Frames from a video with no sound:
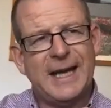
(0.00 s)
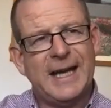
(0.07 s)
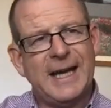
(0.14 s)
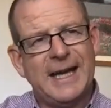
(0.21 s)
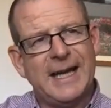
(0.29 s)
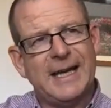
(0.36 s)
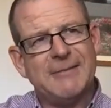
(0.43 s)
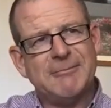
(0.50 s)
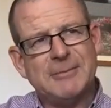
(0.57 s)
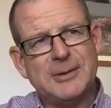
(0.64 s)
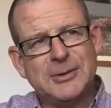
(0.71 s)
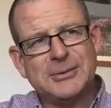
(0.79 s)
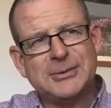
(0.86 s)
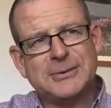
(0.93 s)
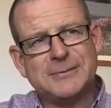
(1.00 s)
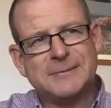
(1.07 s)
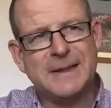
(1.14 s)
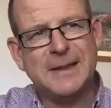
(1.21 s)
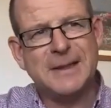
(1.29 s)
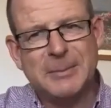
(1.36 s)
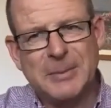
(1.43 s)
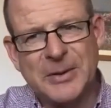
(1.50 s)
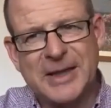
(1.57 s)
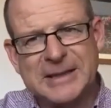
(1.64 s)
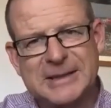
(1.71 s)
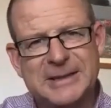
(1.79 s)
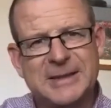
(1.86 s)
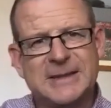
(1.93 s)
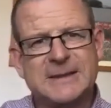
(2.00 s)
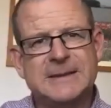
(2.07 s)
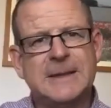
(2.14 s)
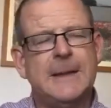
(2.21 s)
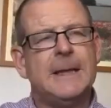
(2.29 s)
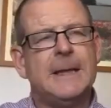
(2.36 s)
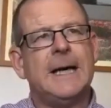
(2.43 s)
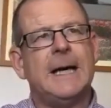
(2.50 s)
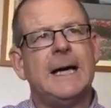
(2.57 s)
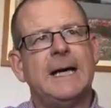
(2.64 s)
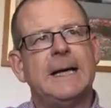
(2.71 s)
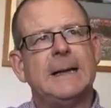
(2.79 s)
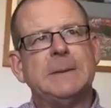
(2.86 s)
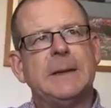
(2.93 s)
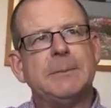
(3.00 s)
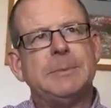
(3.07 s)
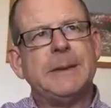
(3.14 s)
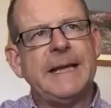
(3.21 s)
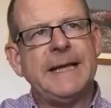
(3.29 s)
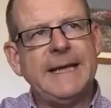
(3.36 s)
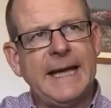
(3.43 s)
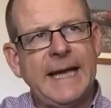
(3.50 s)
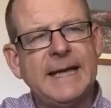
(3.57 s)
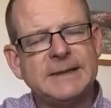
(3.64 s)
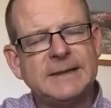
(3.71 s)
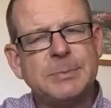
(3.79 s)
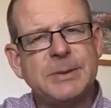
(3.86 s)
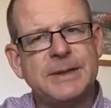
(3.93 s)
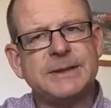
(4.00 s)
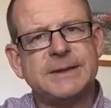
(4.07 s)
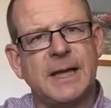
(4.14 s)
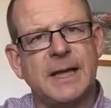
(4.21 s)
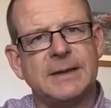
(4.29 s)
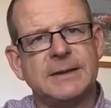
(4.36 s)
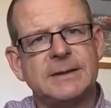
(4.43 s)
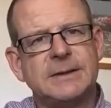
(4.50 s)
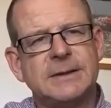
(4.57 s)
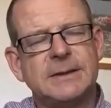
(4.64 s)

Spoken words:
lots of deliberation, but it has been a challenge.